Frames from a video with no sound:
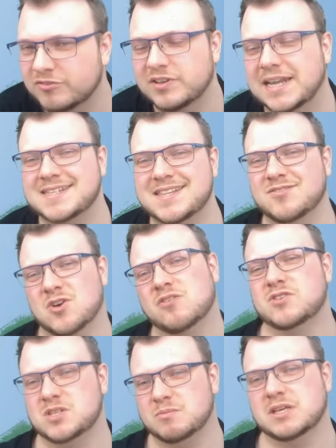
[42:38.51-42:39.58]
unless they've gone for
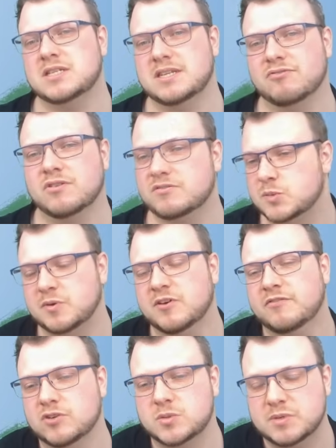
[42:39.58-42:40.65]
something different
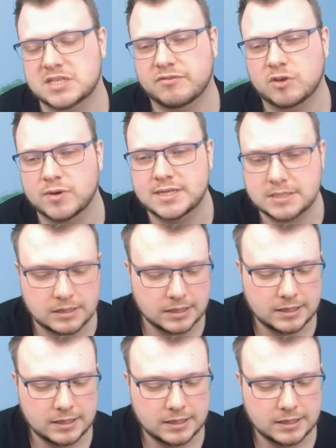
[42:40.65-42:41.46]
for a specific reason,